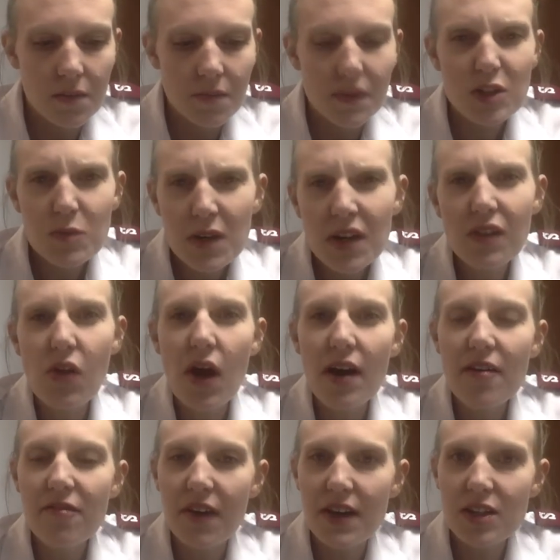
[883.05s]
There's been a lot
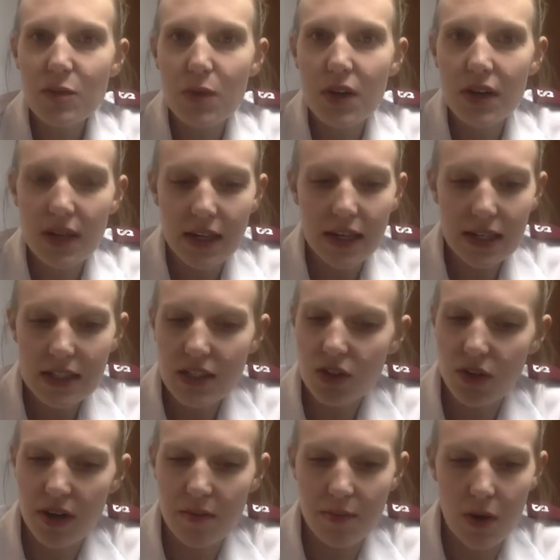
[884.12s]
of Facebook and
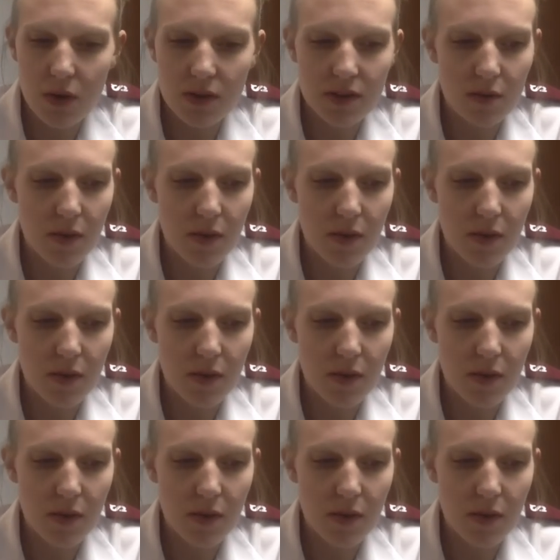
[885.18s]
Instagram posts